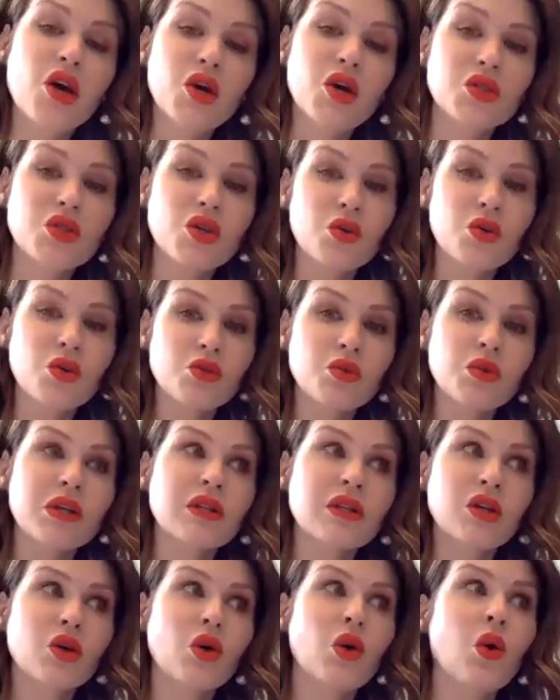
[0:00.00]
So it's
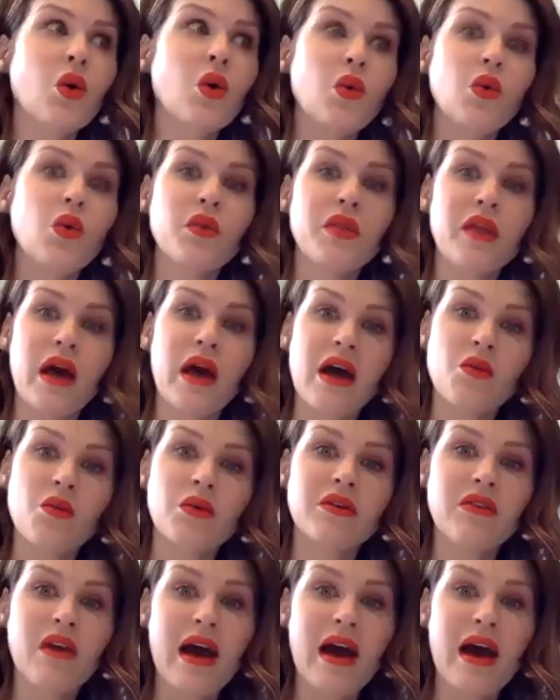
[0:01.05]
really cool that
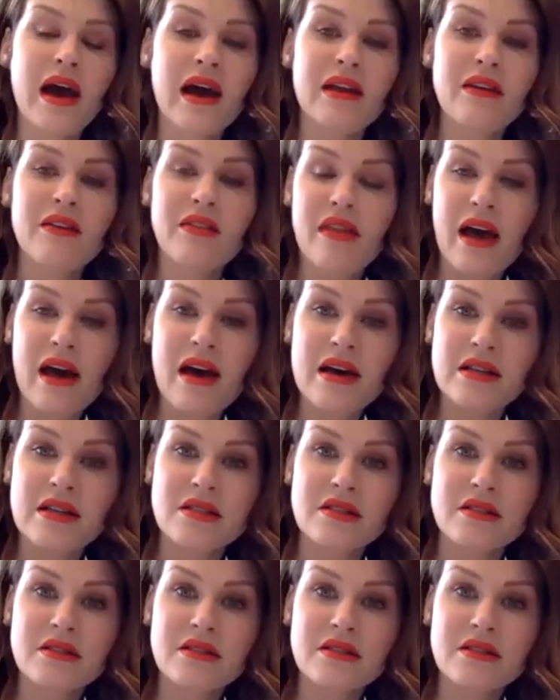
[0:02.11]
we've had that